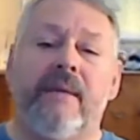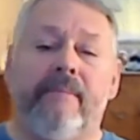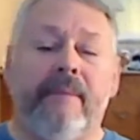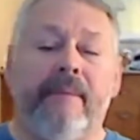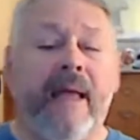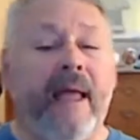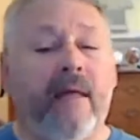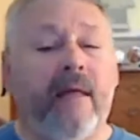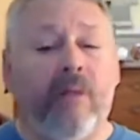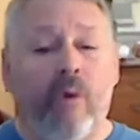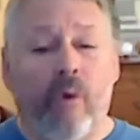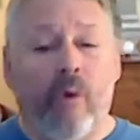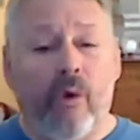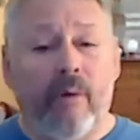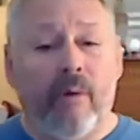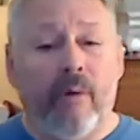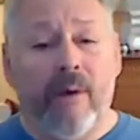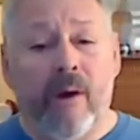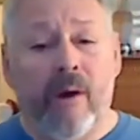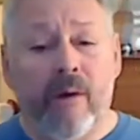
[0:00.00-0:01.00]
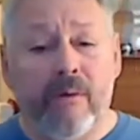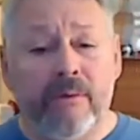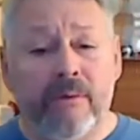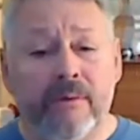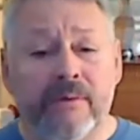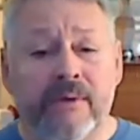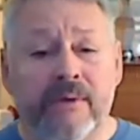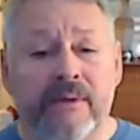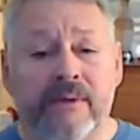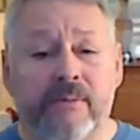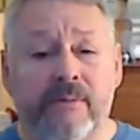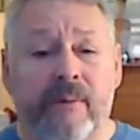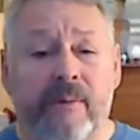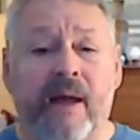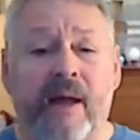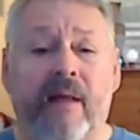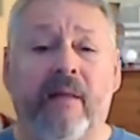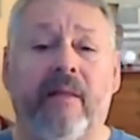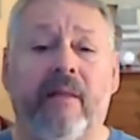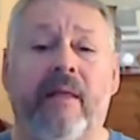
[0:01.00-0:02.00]
male hormones as
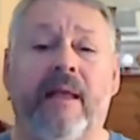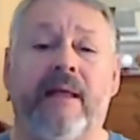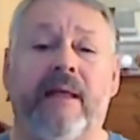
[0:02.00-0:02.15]
well